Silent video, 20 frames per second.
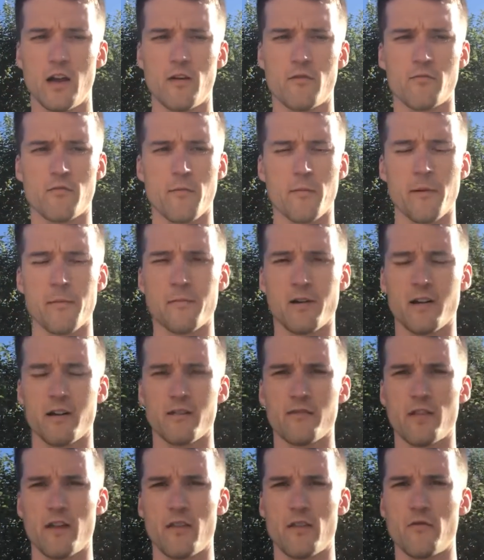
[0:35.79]

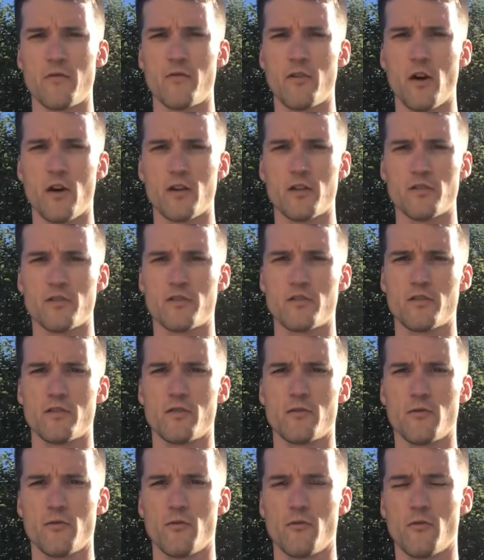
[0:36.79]
remembering that the focus
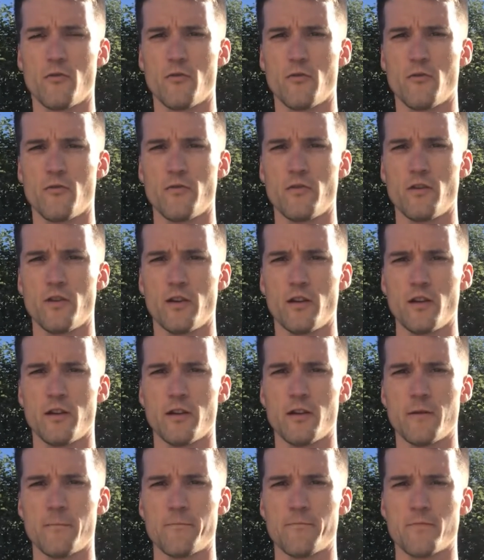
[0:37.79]
or
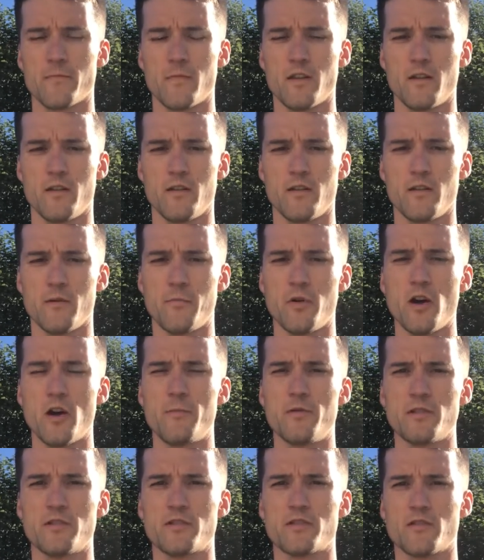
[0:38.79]
the
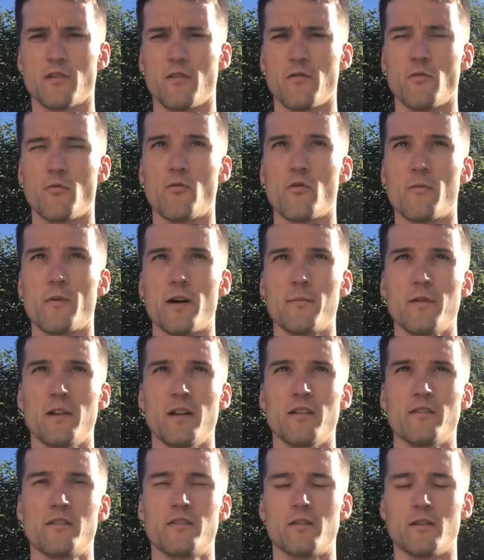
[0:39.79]
purpose of a warm-up
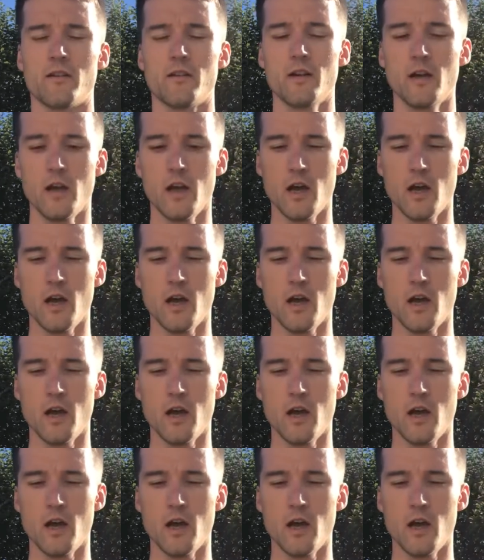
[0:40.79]
is to